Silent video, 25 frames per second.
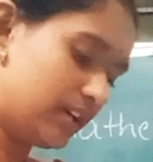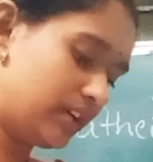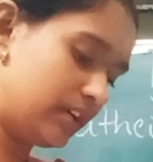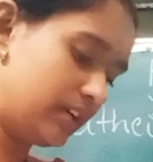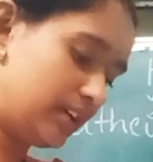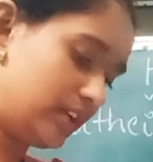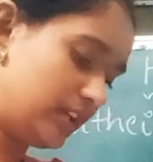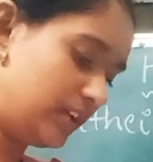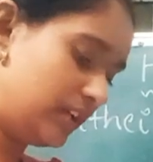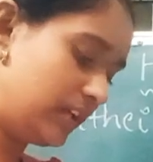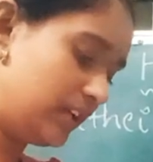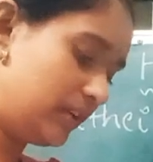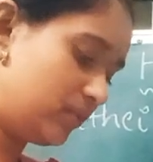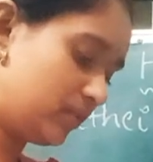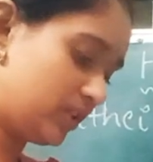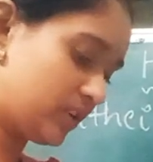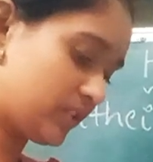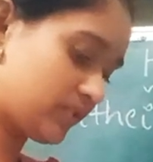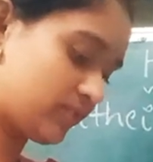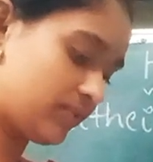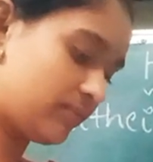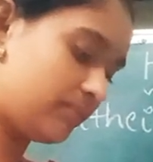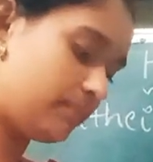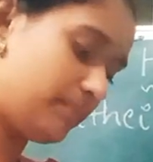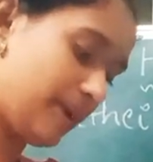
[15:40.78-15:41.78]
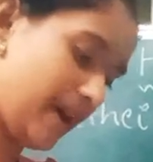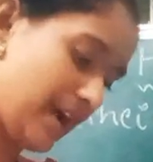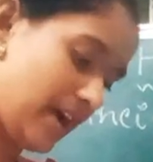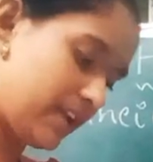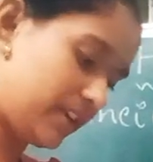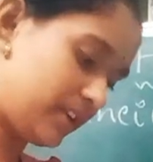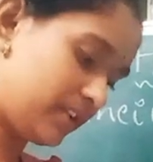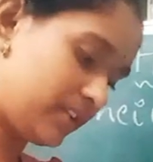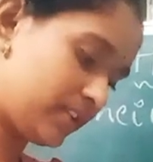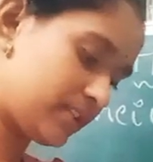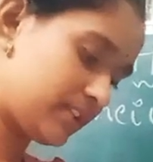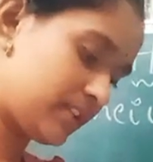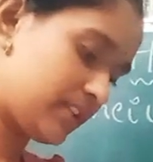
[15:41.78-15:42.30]
he was from
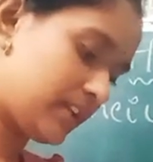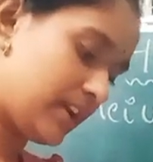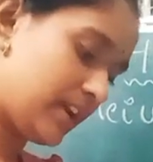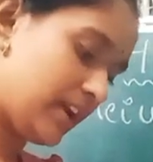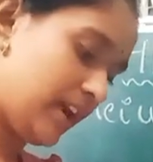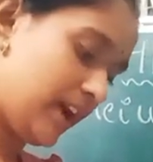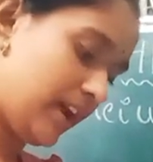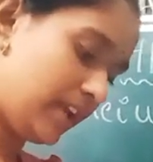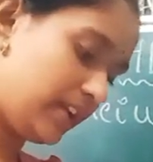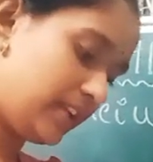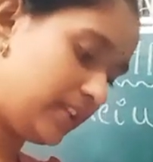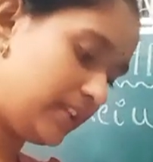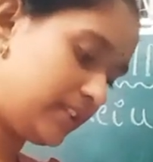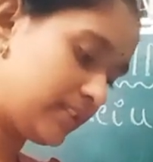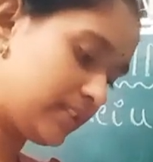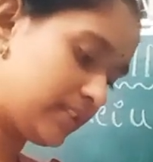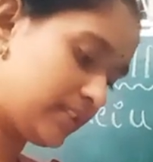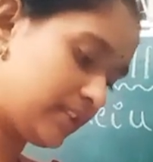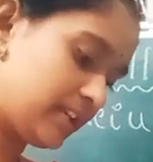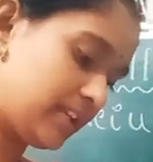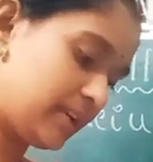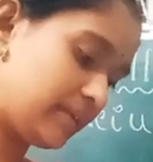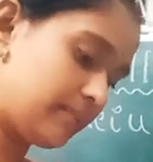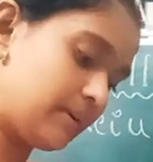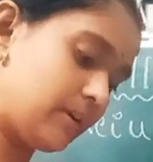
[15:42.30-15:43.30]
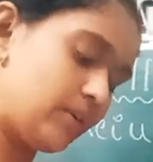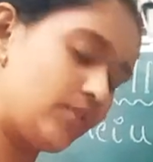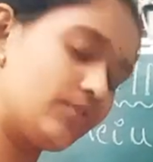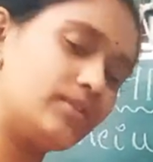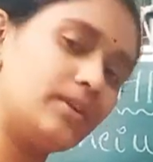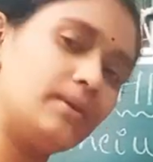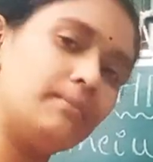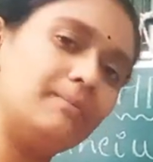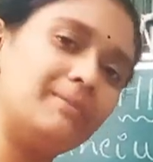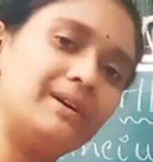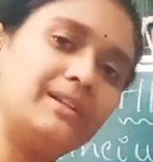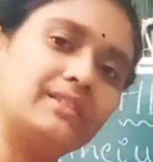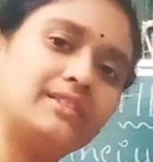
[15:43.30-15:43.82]
Paris, and he said about the
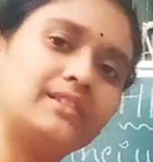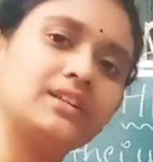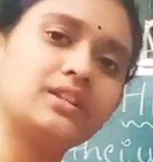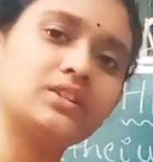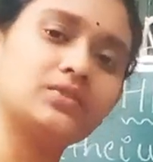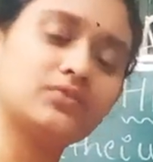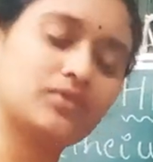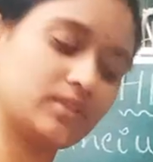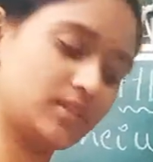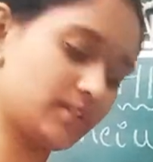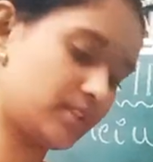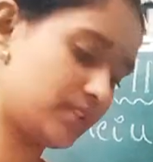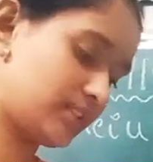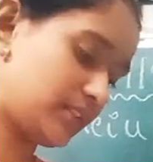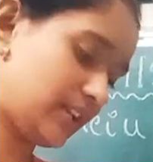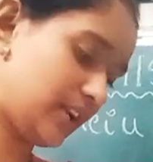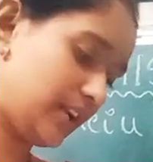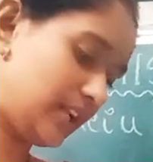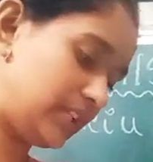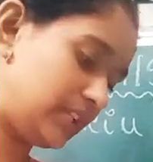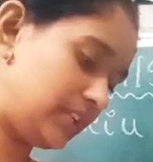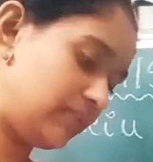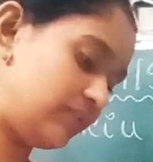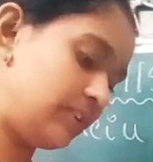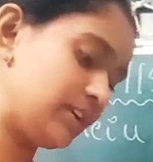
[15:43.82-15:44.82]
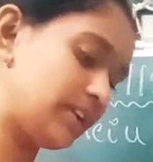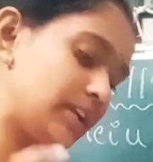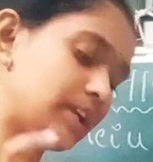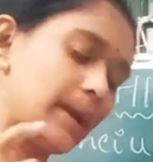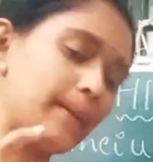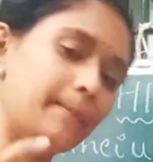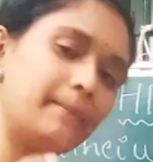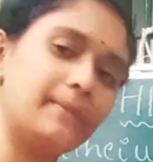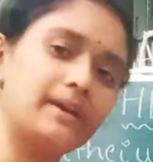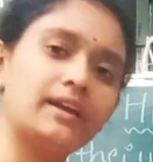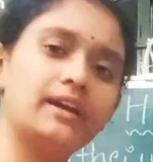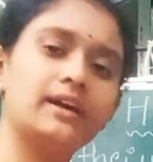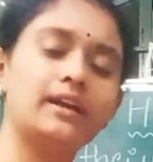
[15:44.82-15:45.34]
methods for the scientific
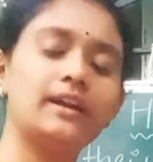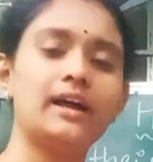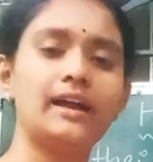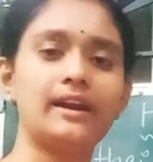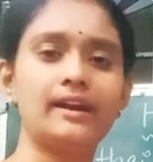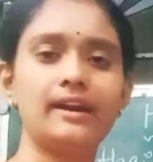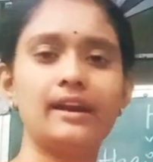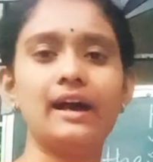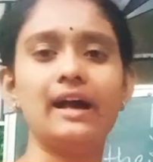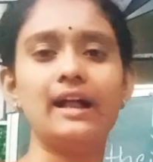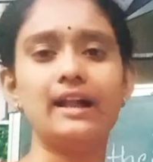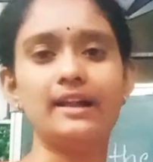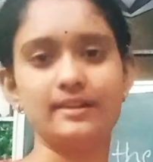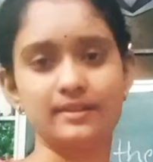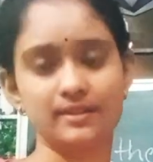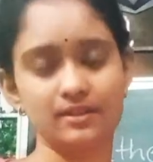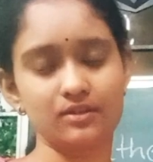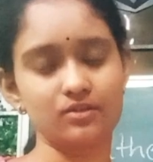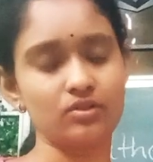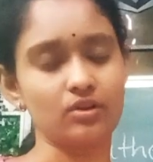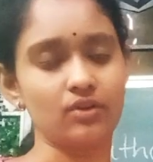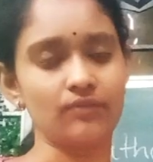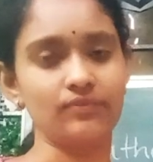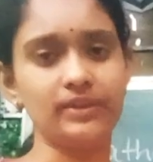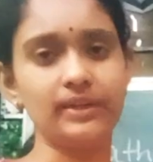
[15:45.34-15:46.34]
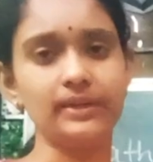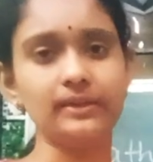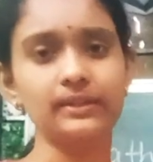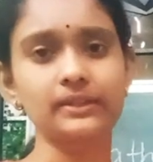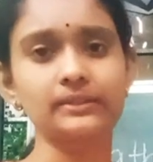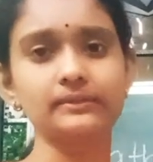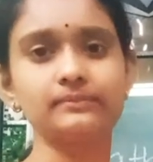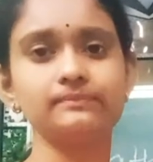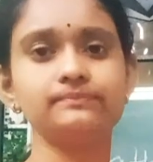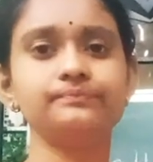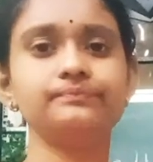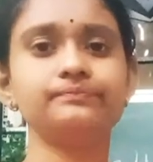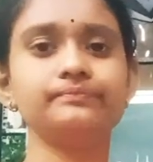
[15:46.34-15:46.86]
chemical analysis of the
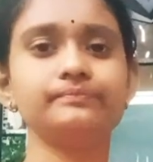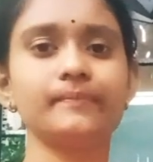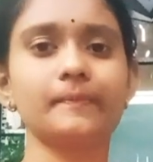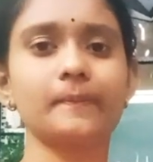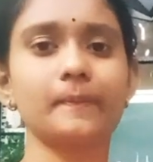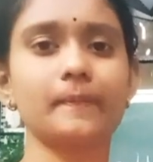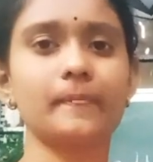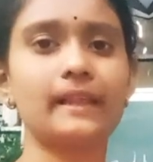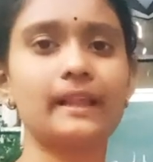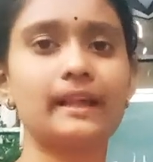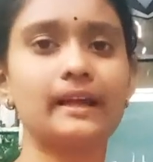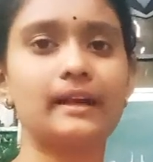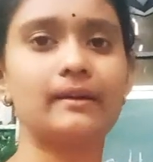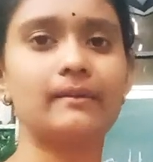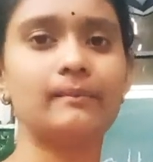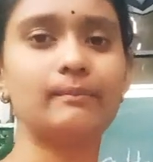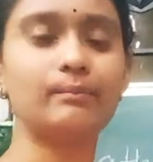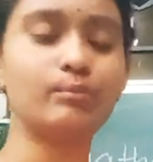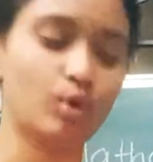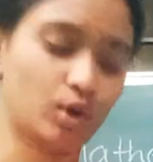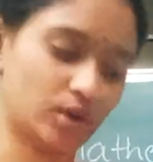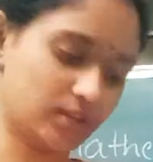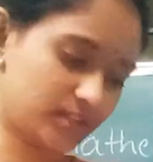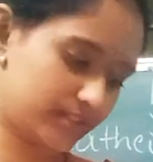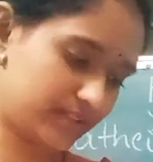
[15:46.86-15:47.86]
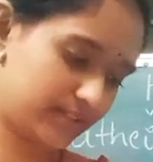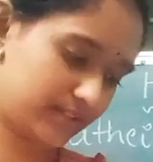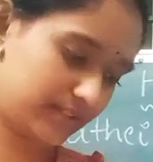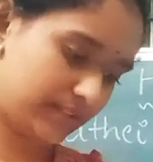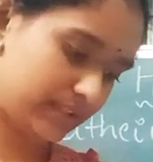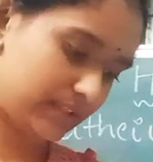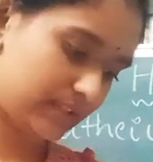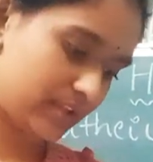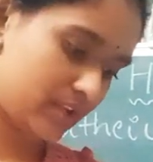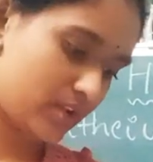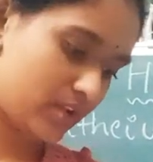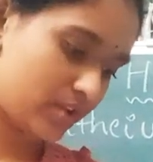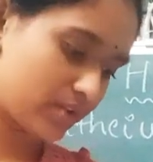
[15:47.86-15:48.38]

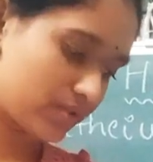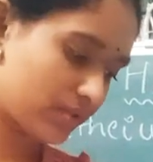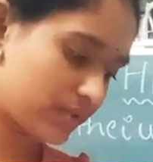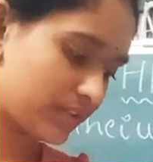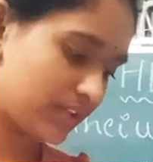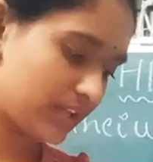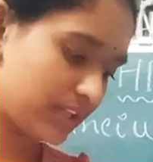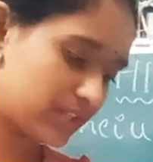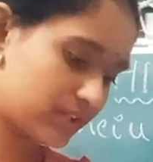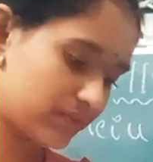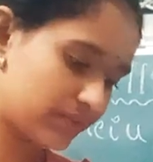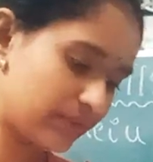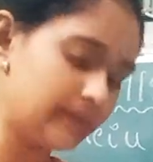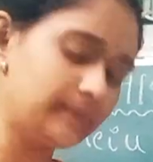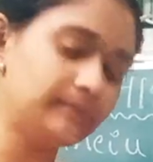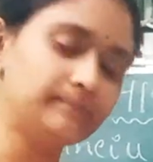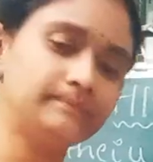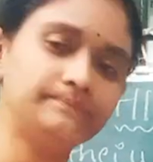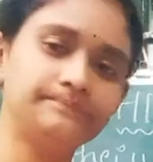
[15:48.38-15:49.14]
poisons. So that's why